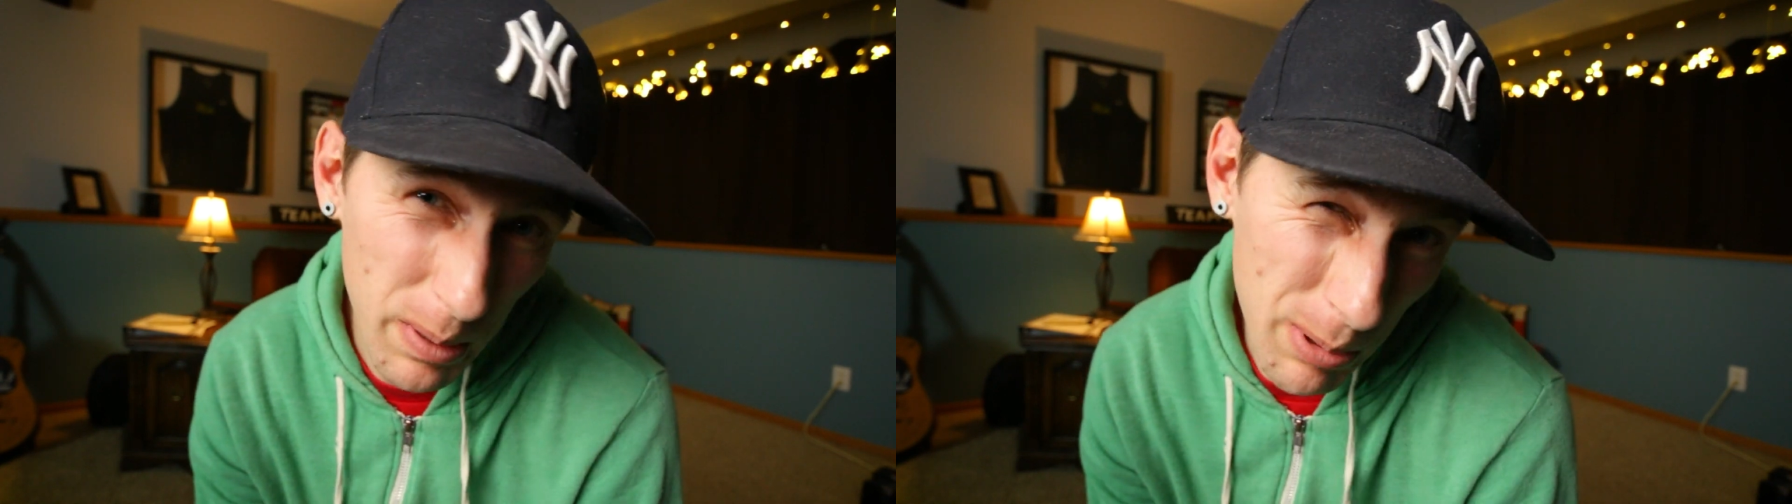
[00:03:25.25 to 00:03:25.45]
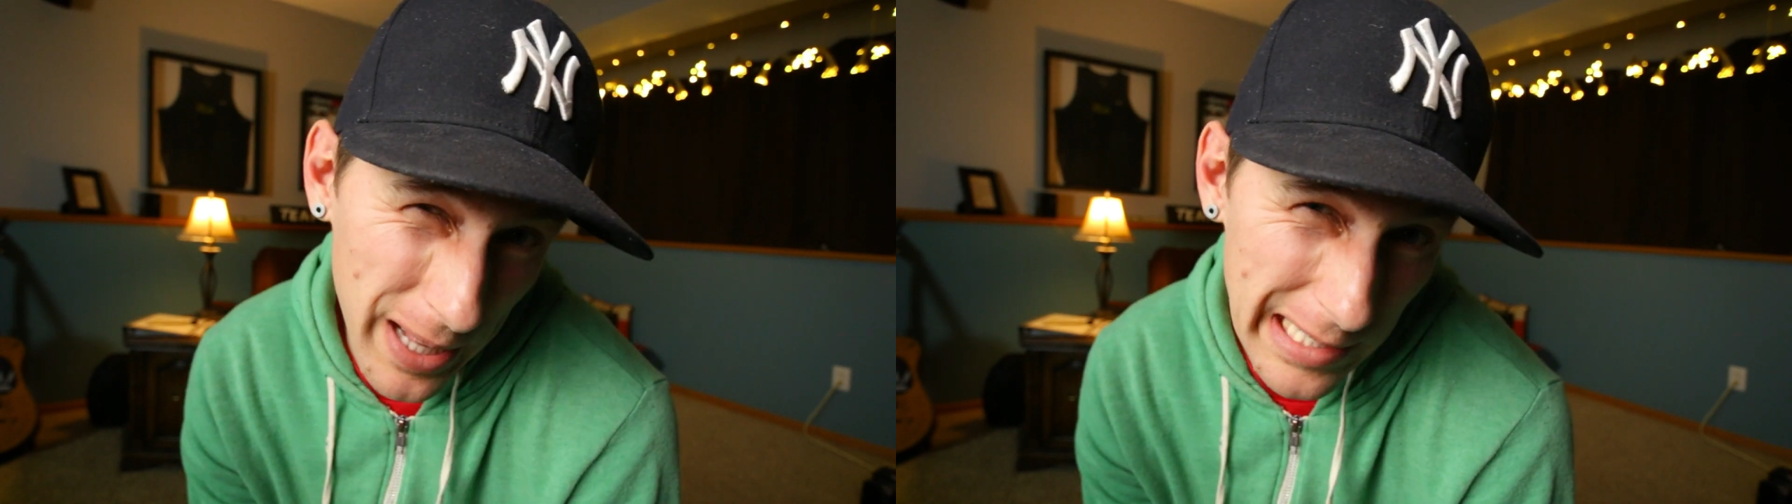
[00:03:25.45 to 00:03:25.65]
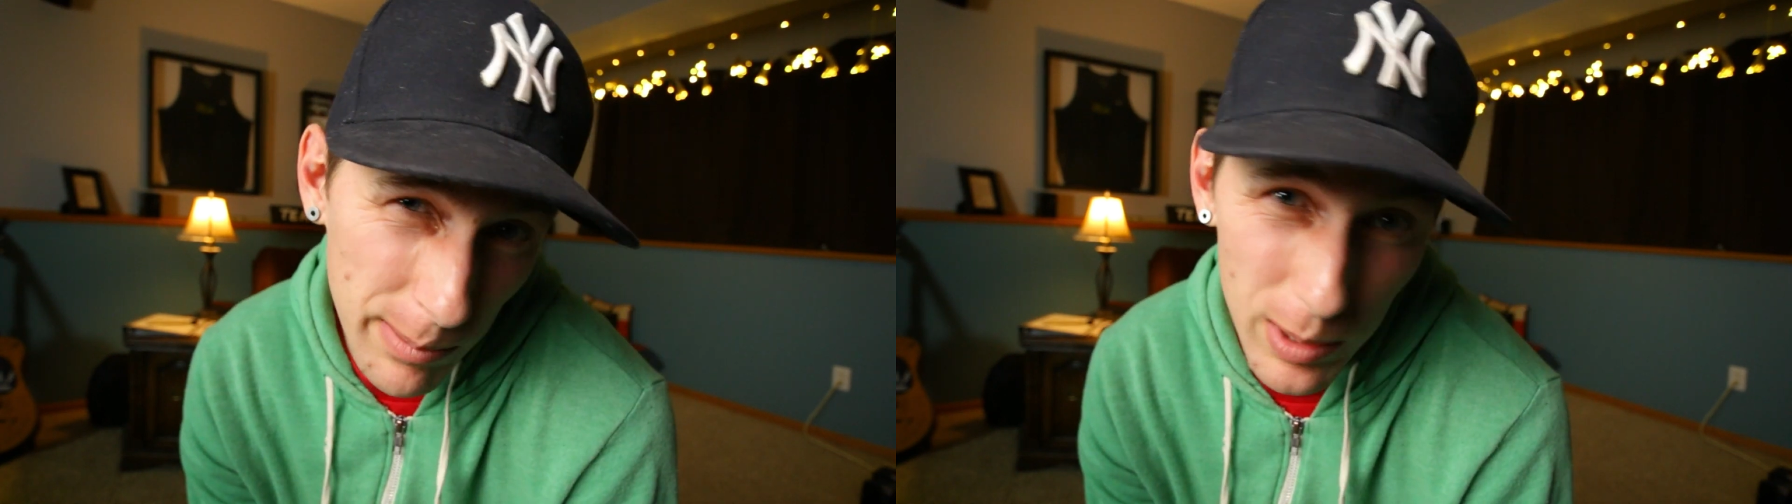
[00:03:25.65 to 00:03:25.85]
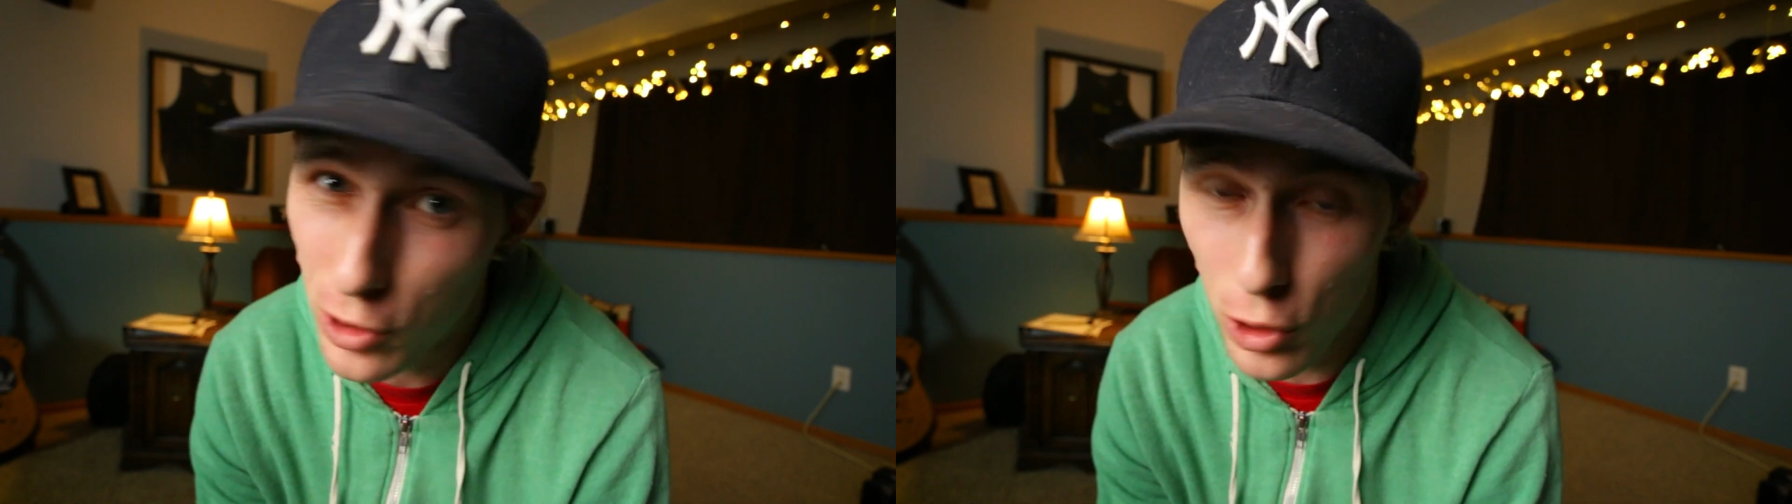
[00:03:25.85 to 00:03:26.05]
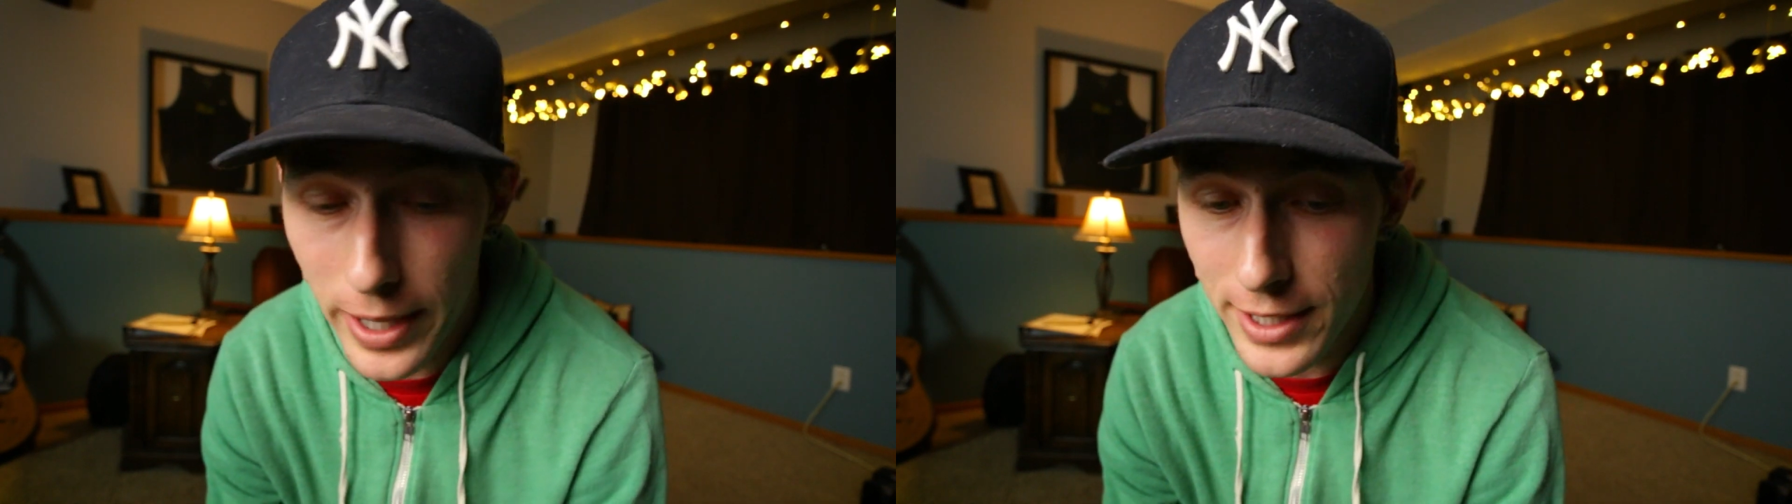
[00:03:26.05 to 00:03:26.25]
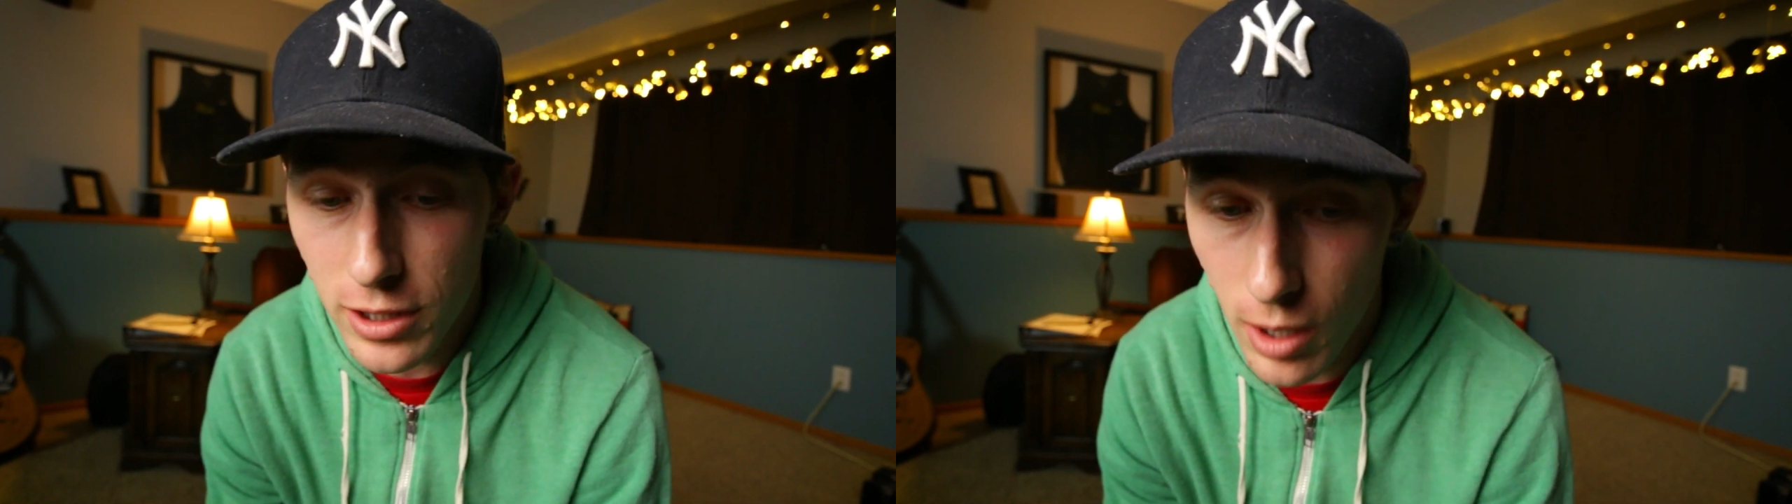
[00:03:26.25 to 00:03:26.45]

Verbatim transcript: people asking me to do that.